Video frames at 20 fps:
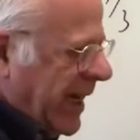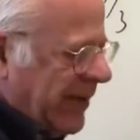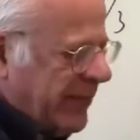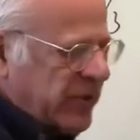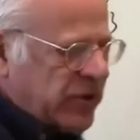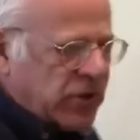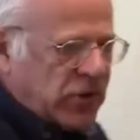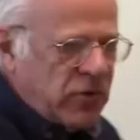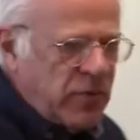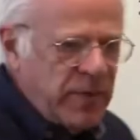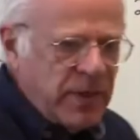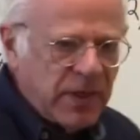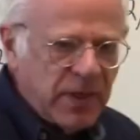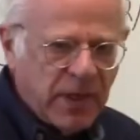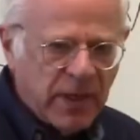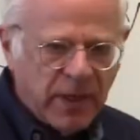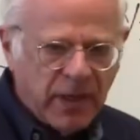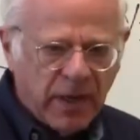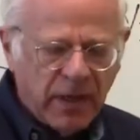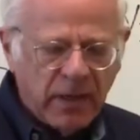And I'm
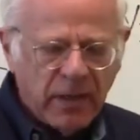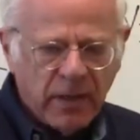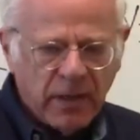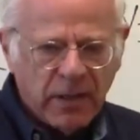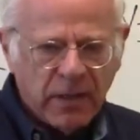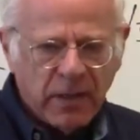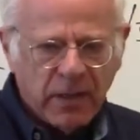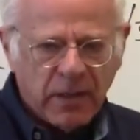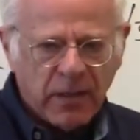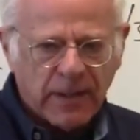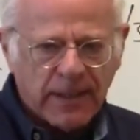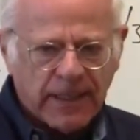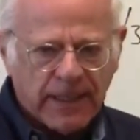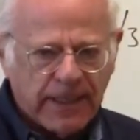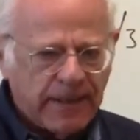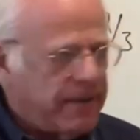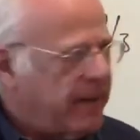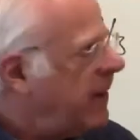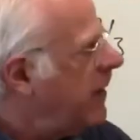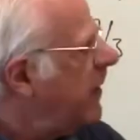assuming here,
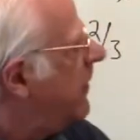okay,